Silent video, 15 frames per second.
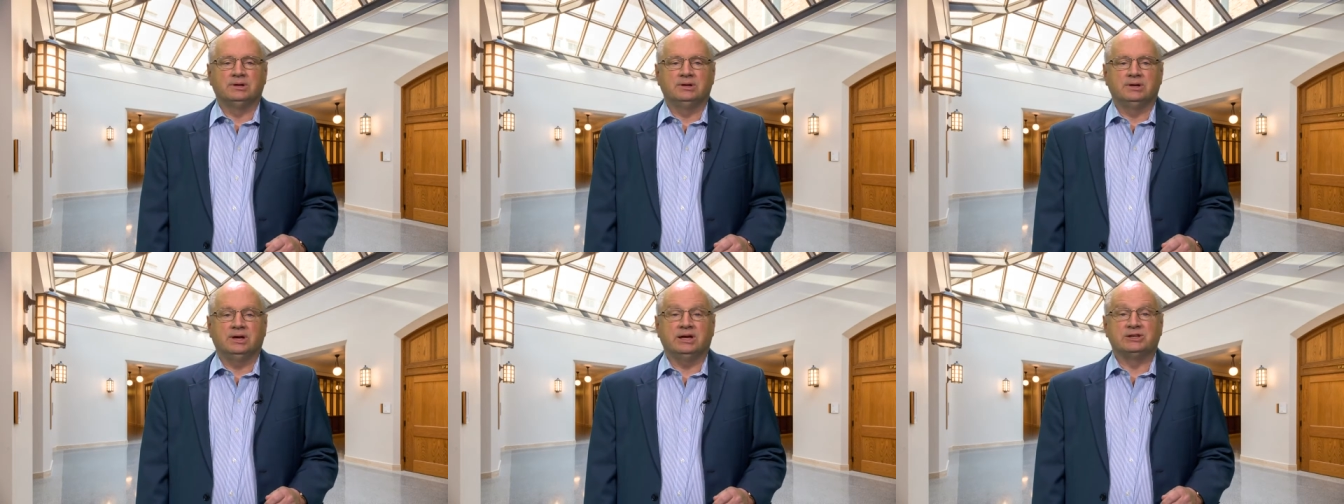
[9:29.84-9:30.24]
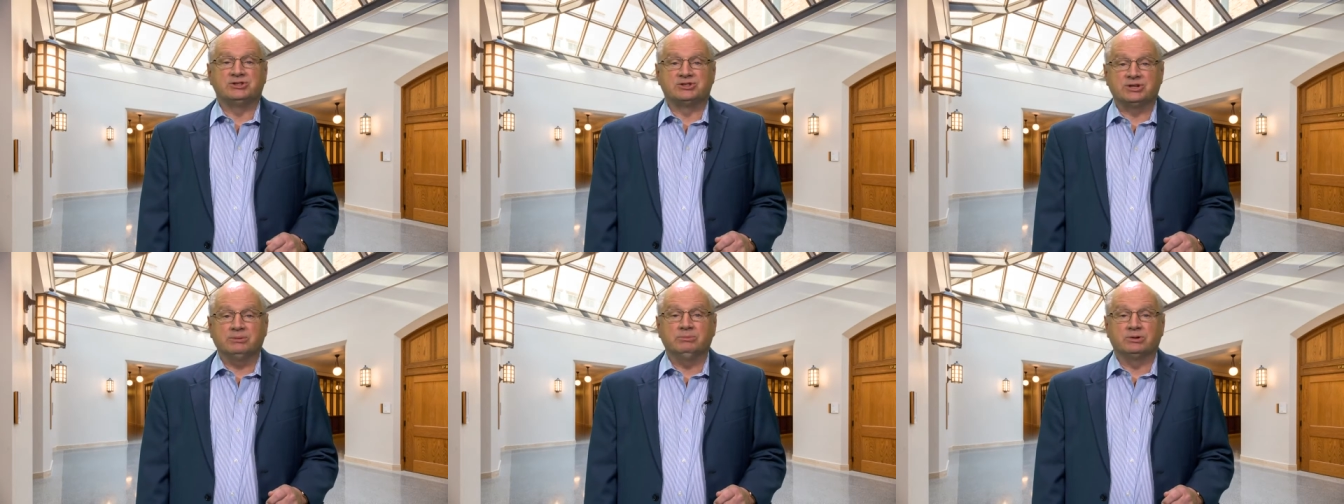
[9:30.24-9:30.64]
And
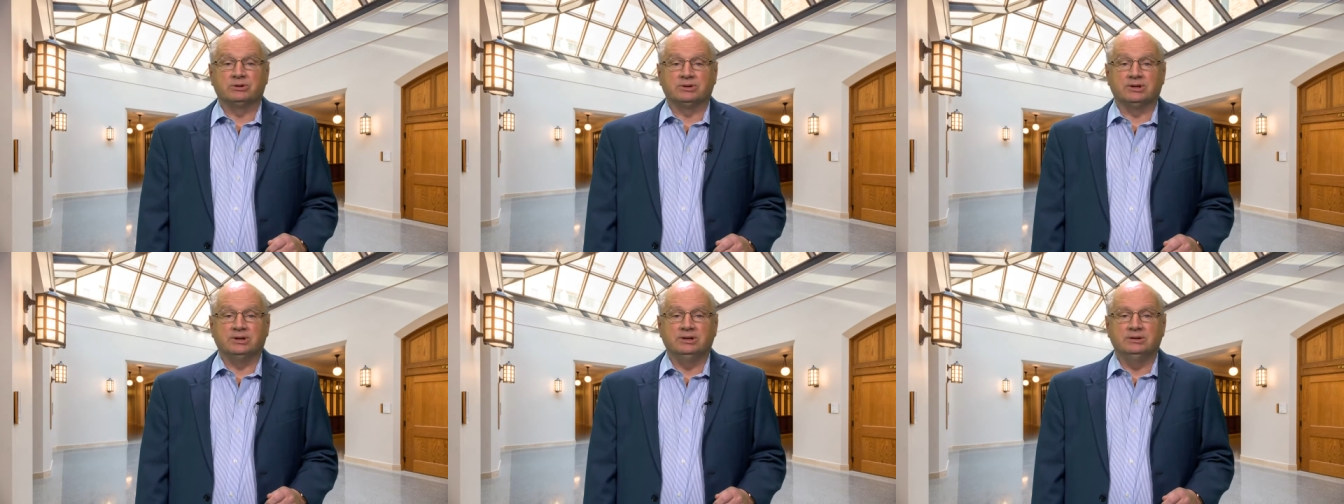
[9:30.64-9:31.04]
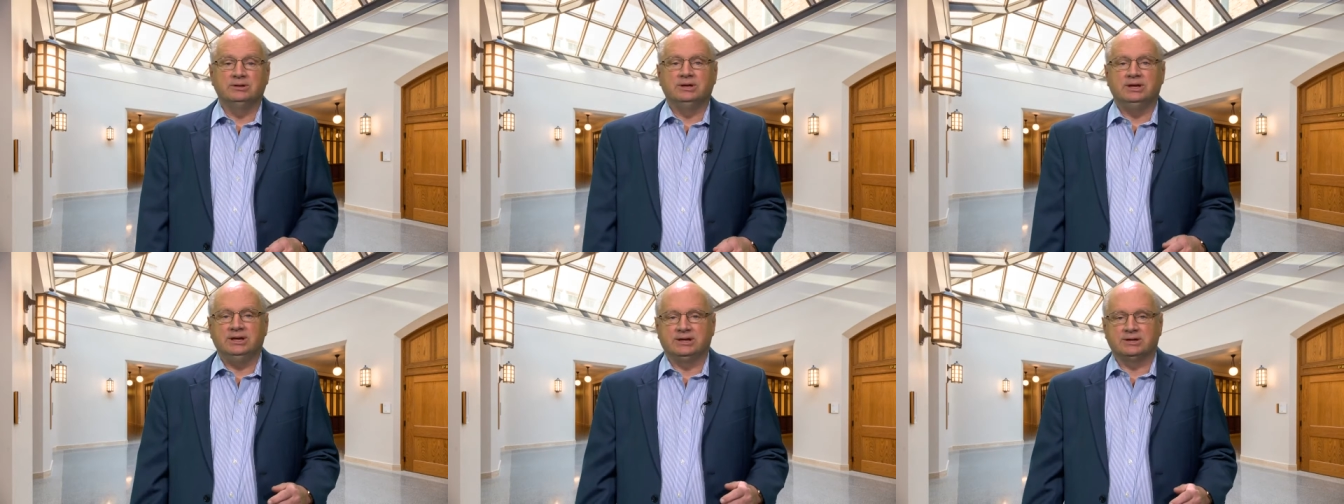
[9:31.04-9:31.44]
similarly,
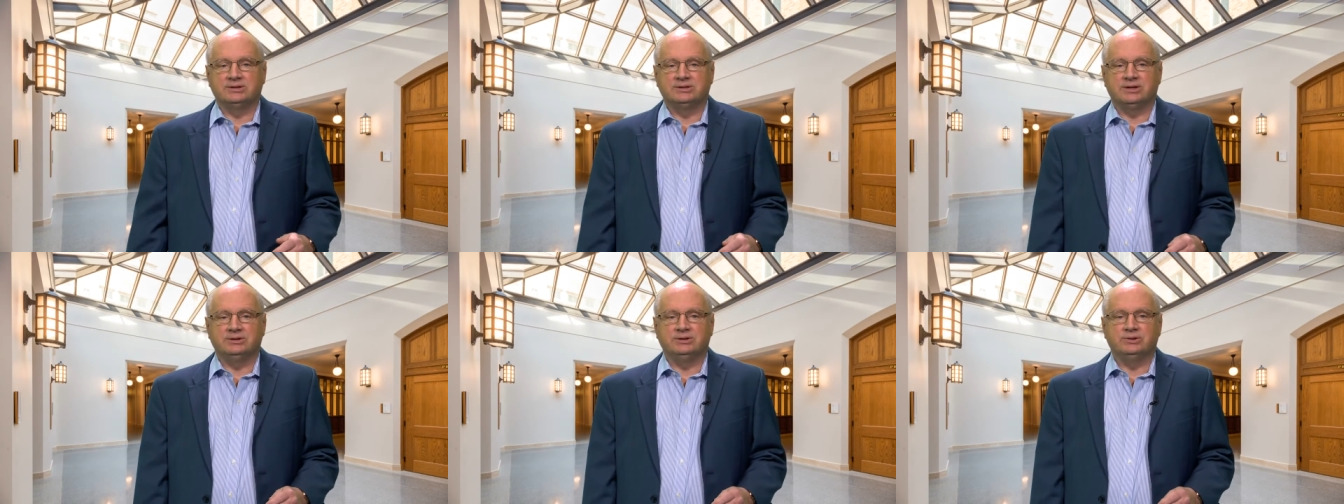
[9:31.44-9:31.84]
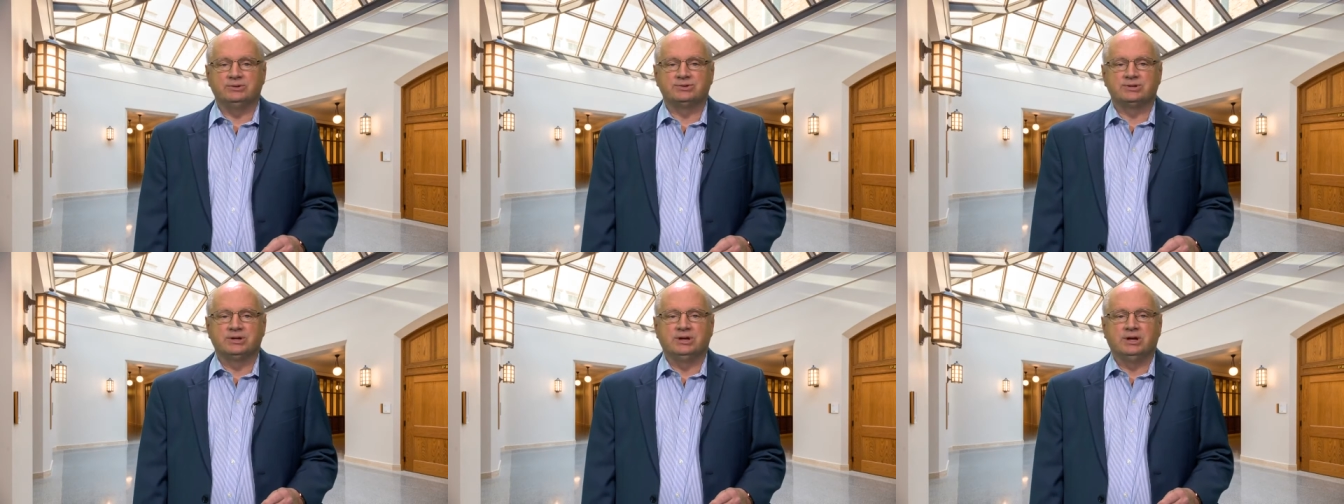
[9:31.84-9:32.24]
he continues,